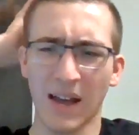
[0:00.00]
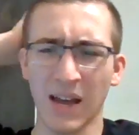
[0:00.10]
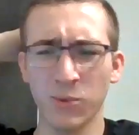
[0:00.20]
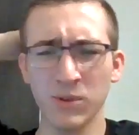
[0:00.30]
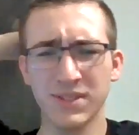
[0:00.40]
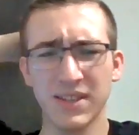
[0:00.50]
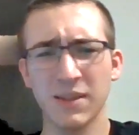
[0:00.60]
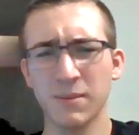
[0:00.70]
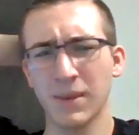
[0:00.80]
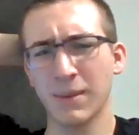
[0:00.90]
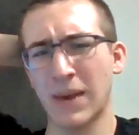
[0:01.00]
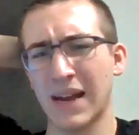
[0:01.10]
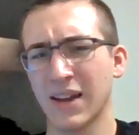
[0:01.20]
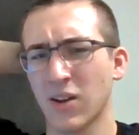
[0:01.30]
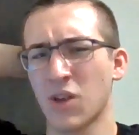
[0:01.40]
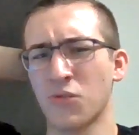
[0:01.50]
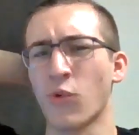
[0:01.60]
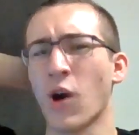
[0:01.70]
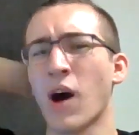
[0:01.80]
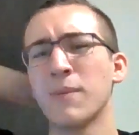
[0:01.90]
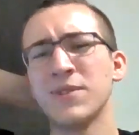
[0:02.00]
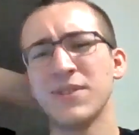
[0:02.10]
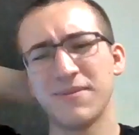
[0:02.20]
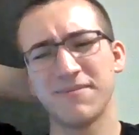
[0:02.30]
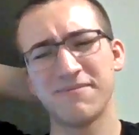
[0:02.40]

I wouldn't say that Big Baguette got robbed.